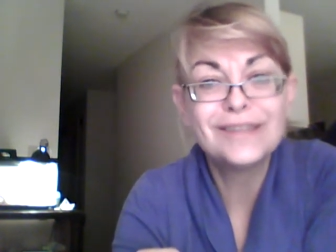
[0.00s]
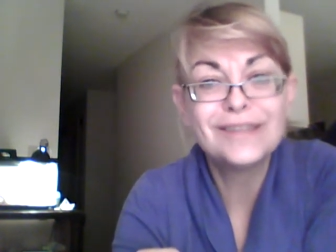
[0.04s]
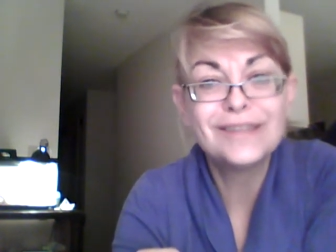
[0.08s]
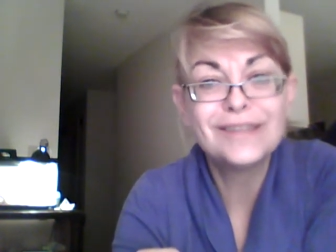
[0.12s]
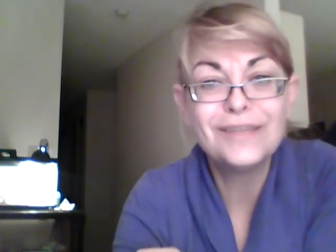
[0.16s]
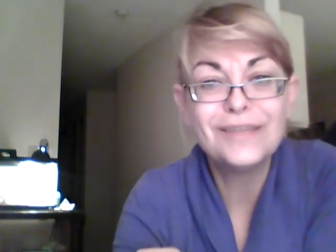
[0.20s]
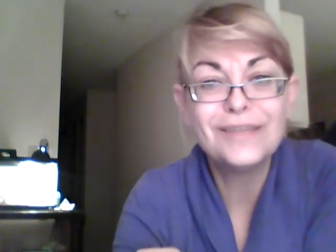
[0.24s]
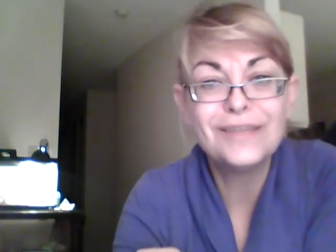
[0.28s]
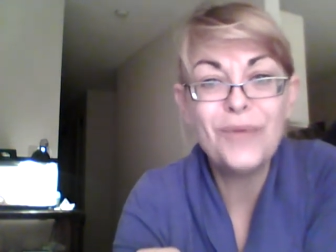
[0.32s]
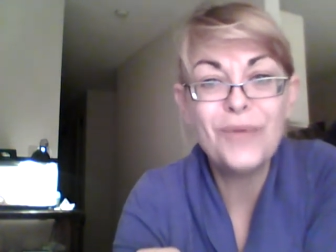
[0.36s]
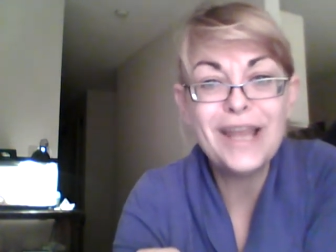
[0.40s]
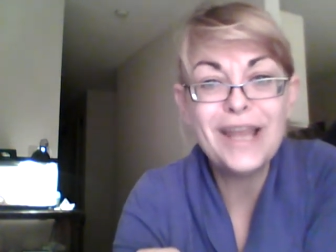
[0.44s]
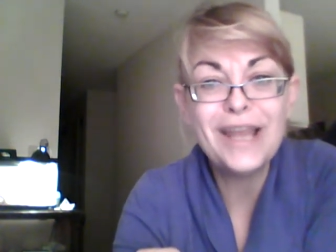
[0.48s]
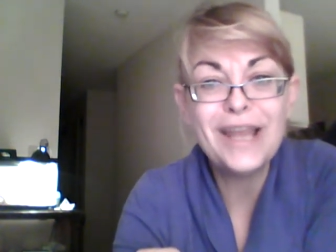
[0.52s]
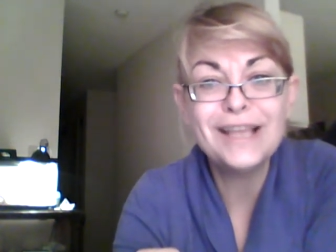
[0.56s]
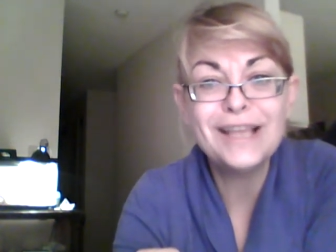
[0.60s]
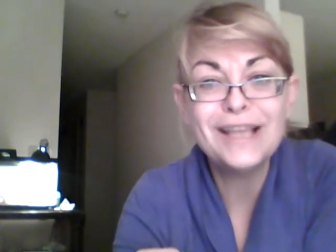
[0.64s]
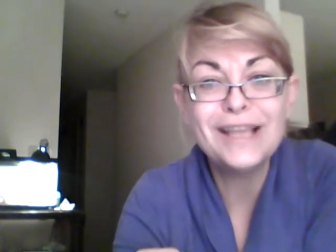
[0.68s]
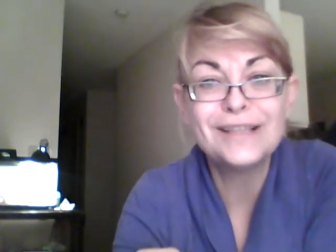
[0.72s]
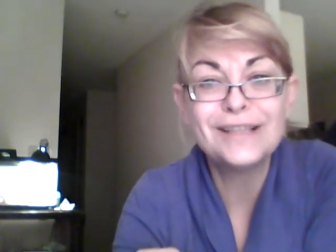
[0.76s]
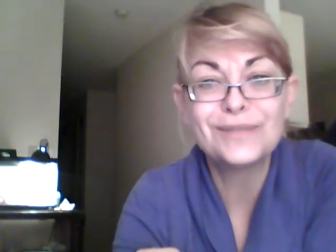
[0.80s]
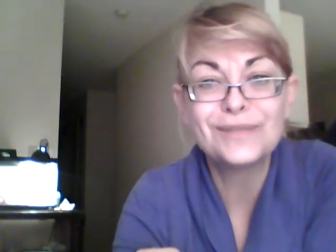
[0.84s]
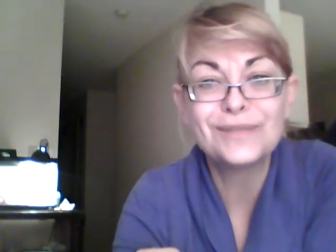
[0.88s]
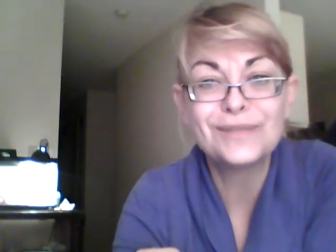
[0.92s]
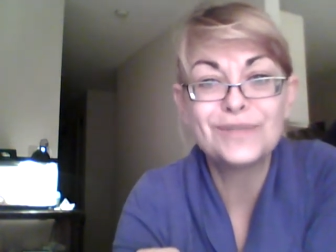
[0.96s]
The waiting
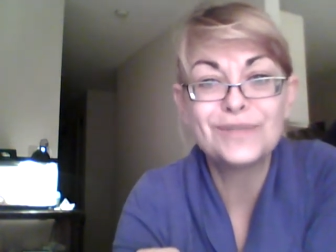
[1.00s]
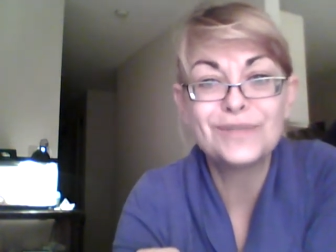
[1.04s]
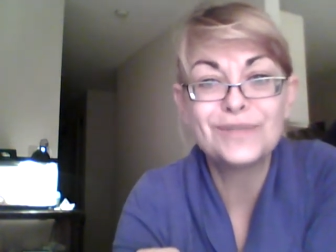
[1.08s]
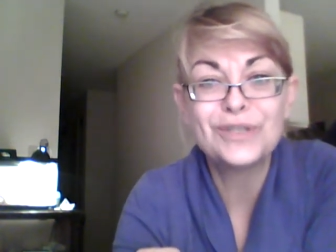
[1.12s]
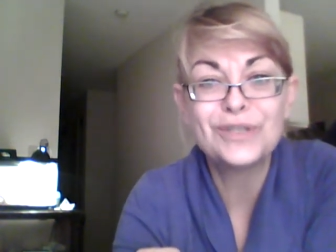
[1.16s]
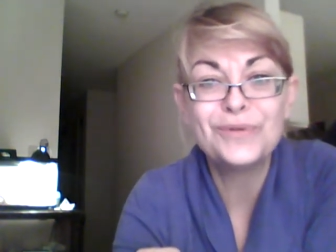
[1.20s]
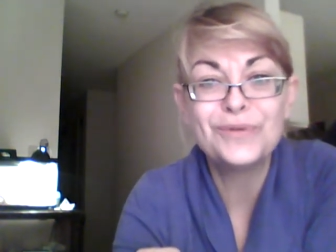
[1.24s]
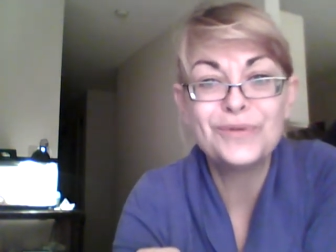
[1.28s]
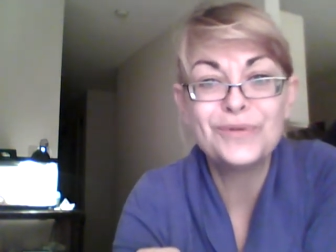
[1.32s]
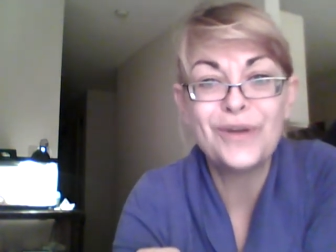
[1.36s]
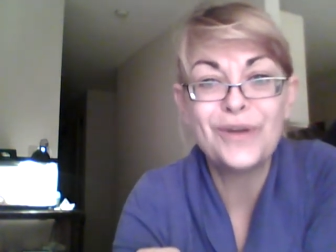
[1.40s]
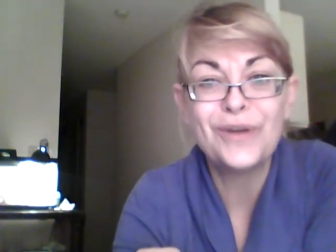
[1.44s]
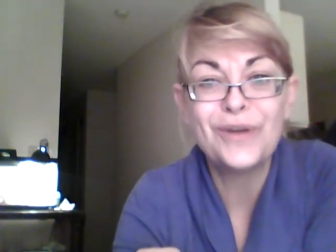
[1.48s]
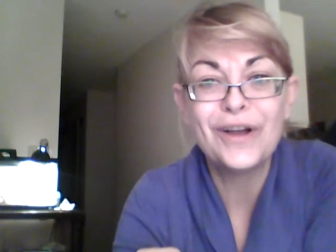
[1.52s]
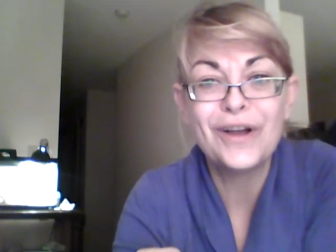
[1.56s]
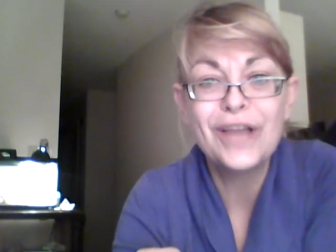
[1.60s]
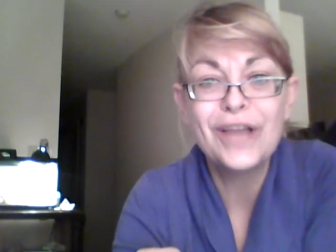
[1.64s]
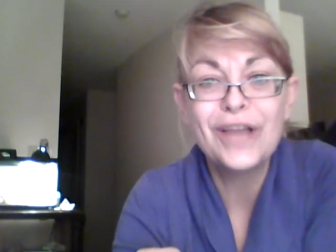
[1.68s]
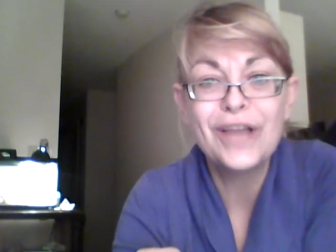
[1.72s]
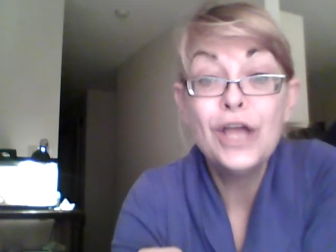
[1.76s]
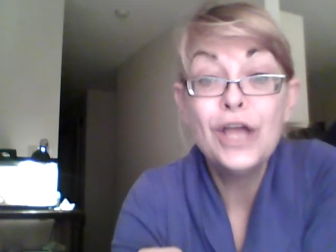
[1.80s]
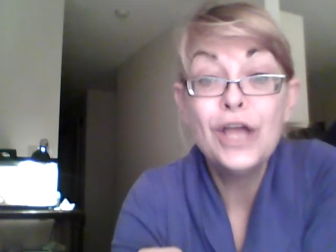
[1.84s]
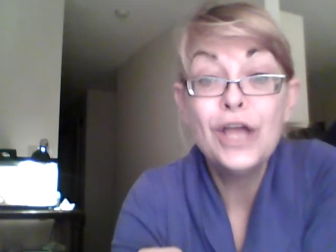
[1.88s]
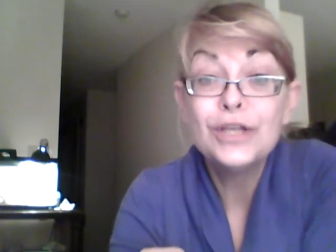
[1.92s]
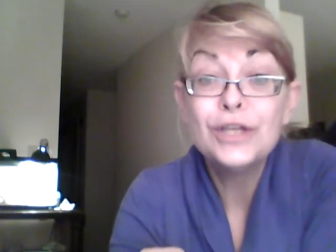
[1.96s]
list was too long.
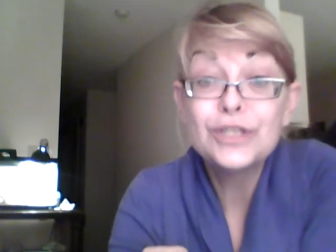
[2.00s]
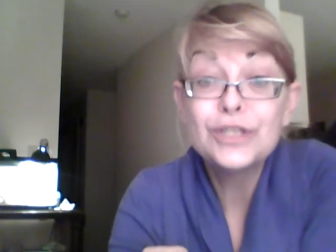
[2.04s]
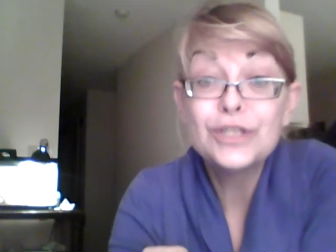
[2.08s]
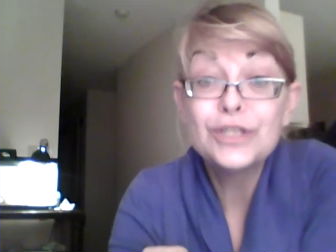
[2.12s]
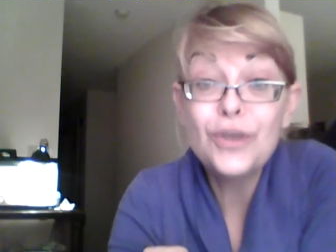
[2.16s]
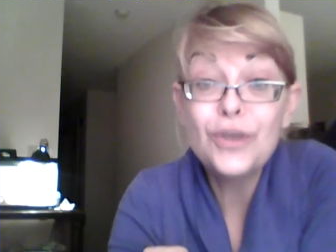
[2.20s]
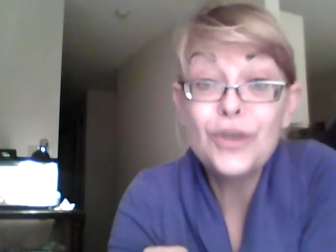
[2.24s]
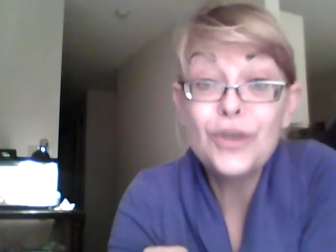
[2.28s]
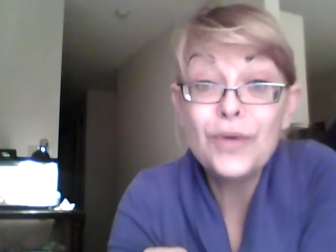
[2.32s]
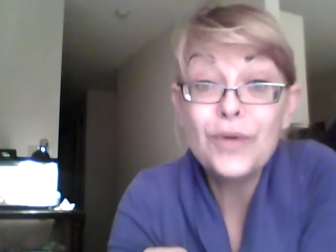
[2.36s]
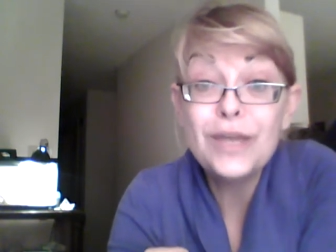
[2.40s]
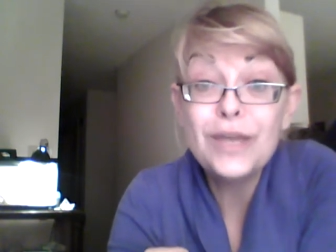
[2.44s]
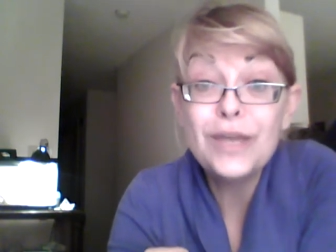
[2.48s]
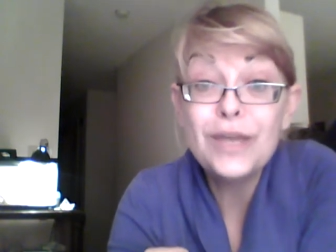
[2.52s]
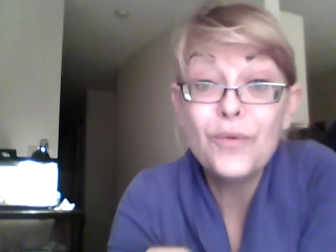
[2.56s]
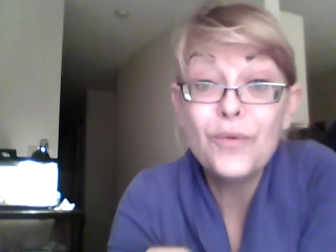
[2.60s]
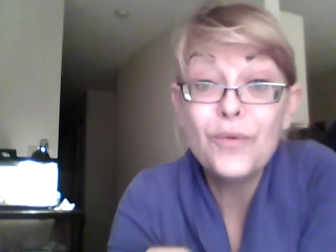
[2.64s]
So he,